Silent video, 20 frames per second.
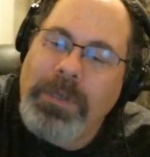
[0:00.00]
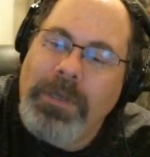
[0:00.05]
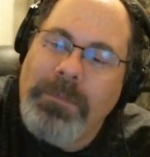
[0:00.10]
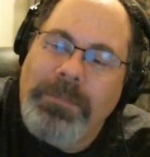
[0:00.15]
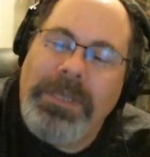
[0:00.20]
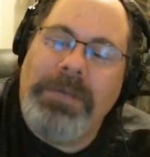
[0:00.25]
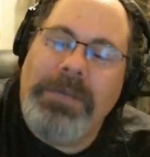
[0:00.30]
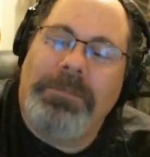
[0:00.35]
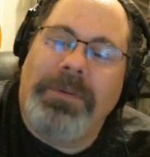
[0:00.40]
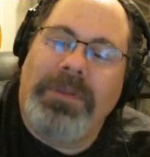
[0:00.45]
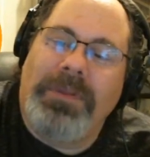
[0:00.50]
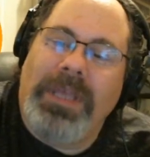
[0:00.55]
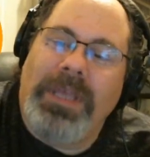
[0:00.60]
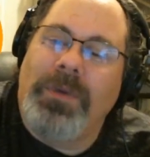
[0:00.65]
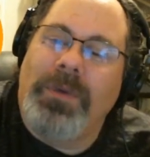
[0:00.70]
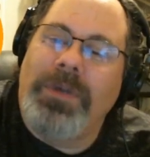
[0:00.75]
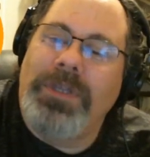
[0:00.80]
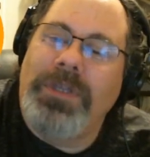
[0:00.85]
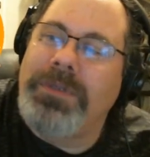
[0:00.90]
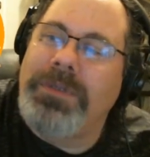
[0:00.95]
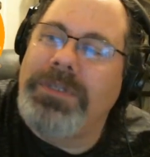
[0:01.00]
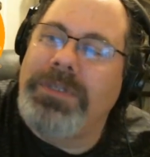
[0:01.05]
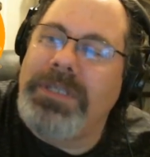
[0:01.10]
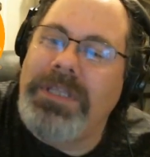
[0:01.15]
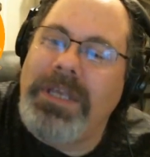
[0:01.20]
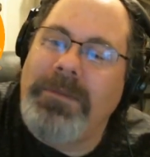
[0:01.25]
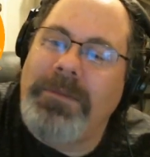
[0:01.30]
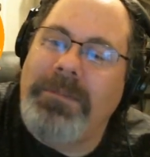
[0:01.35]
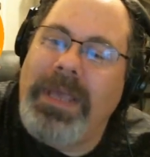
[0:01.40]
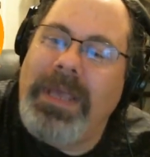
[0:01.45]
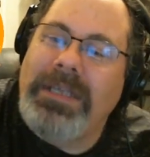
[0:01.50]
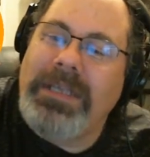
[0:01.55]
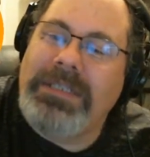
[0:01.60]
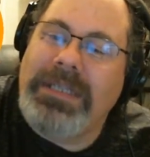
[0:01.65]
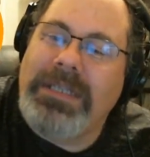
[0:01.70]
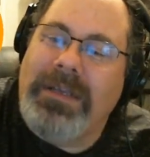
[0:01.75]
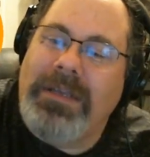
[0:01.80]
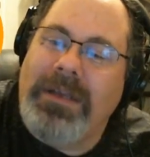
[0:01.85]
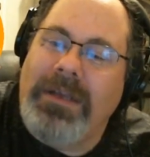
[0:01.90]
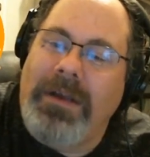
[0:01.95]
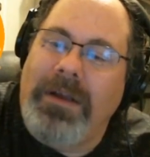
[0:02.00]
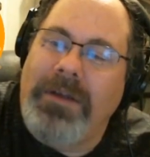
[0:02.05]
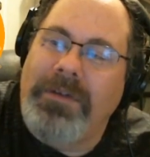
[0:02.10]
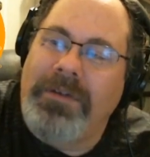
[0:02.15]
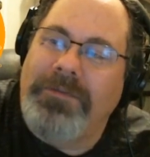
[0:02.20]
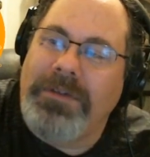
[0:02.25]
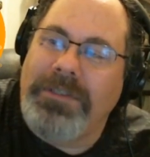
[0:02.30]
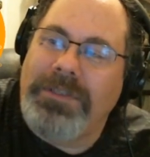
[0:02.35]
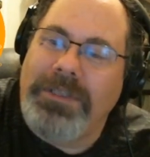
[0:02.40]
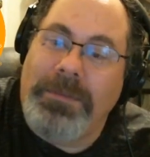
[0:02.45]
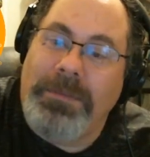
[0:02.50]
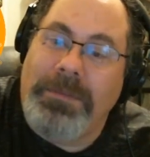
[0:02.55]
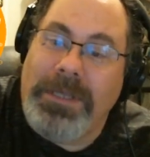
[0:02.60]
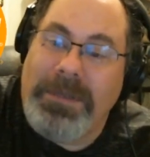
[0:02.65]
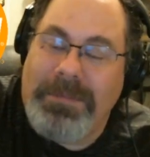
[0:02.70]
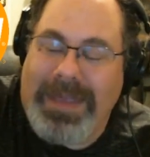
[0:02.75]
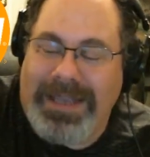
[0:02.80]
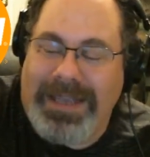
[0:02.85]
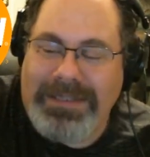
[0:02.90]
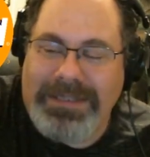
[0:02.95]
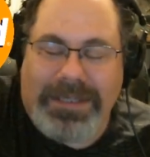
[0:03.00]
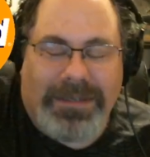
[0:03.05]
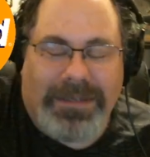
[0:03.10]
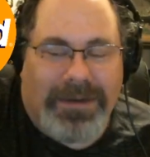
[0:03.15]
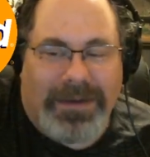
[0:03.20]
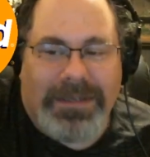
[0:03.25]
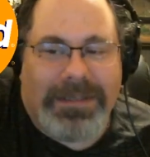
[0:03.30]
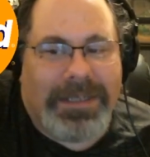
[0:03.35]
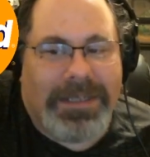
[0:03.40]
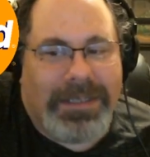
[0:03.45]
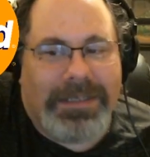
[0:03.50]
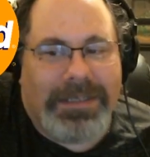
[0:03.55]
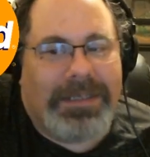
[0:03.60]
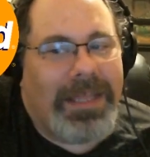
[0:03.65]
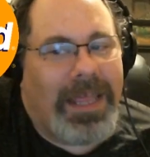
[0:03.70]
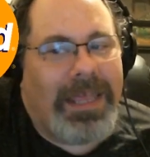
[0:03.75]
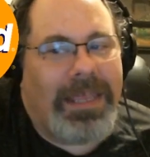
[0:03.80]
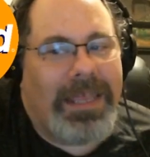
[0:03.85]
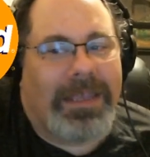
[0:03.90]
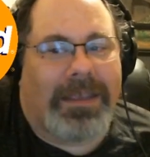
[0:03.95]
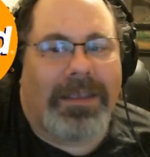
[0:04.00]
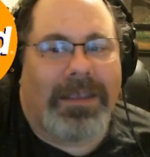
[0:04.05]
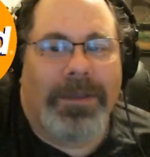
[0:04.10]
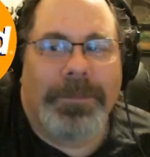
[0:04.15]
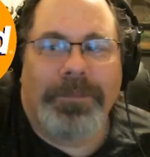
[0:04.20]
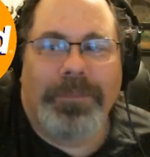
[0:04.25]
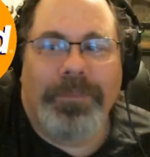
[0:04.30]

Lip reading: People that were using their MasterCard for something MasterCard didn't like.